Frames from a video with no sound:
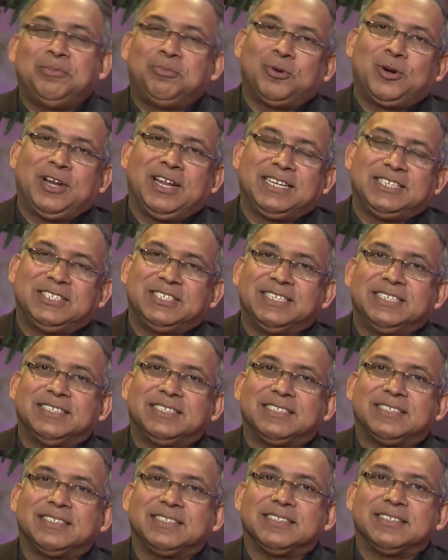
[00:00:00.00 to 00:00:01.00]

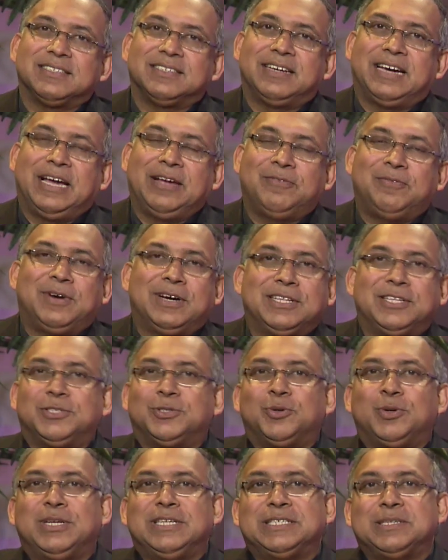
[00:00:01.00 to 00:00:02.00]
Productions. I'm Father
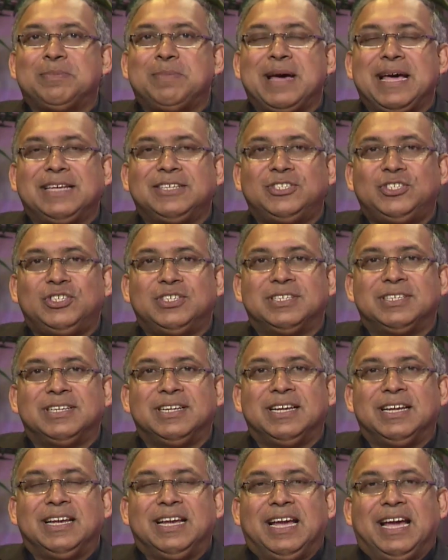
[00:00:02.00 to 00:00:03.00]
Sony Sebastian,
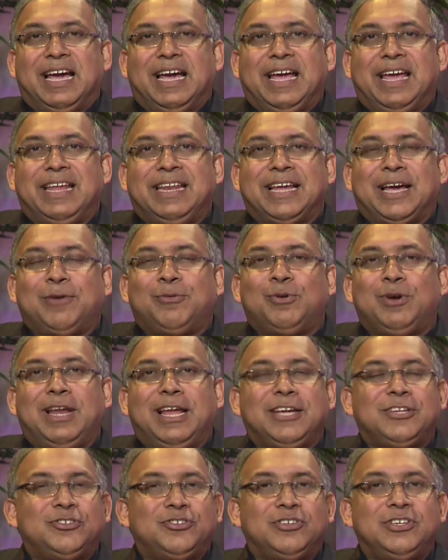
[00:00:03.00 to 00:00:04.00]
and I would
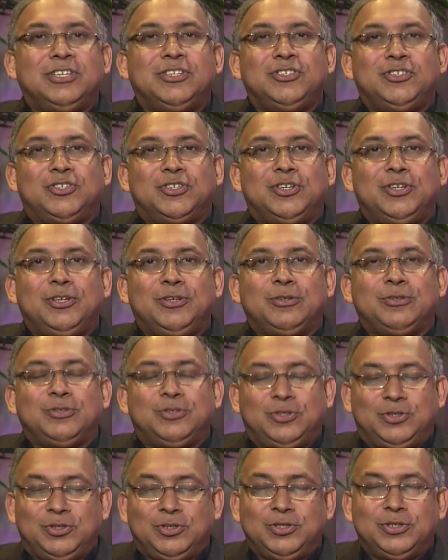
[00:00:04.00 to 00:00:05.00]
like to introduce
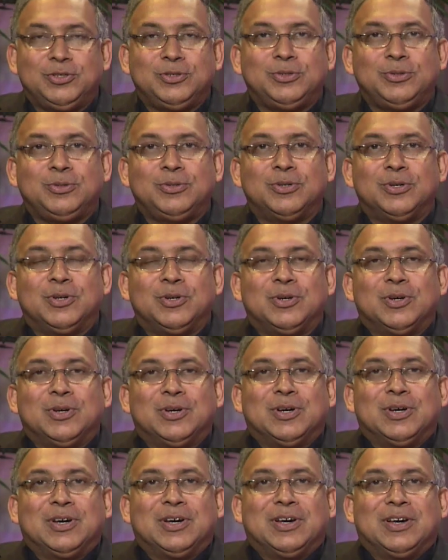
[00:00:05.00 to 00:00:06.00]
to you
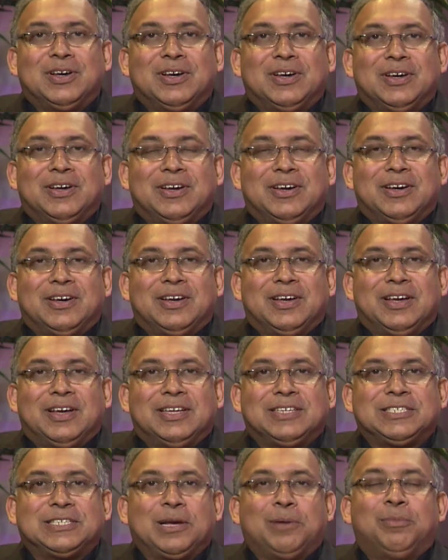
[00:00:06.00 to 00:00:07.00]

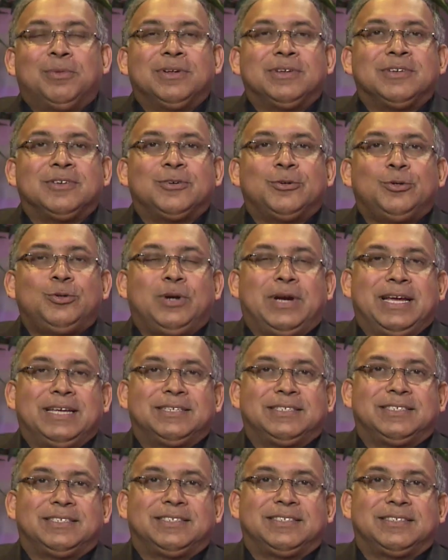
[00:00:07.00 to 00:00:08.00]
someone who
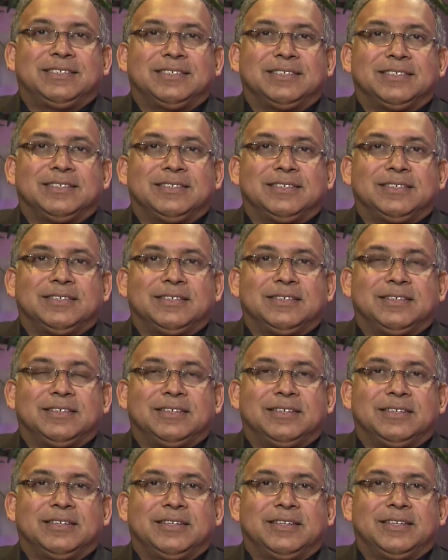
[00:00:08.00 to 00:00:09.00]
has
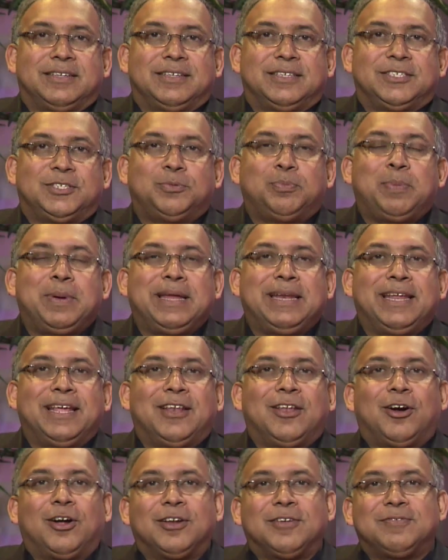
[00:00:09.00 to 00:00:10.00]
spent a
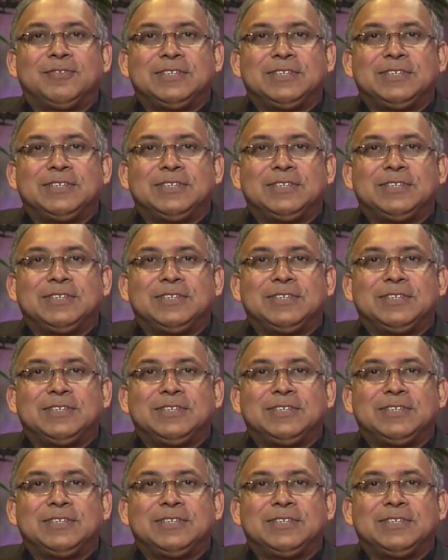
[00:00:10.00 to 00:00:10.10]
lot of